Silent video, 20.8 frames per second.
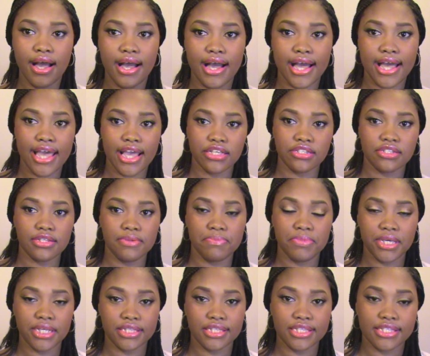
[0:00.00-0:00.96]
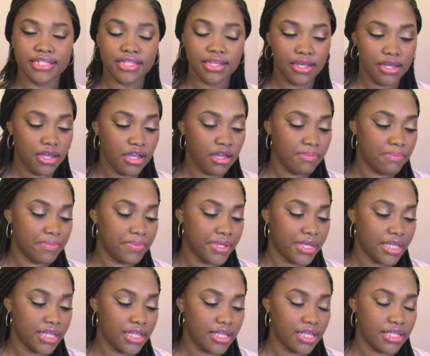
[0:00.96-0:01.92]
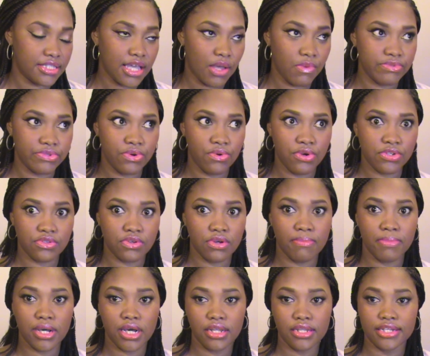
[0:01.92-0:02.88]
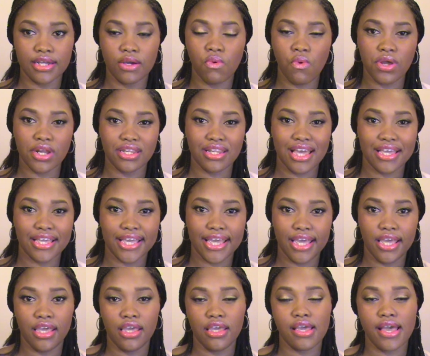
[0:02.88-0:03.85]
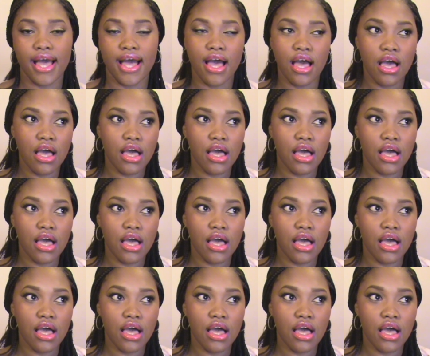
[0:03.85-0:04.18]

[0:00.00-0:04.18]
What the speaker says: I actually picked this up because I was going to a ball and I wanted like a...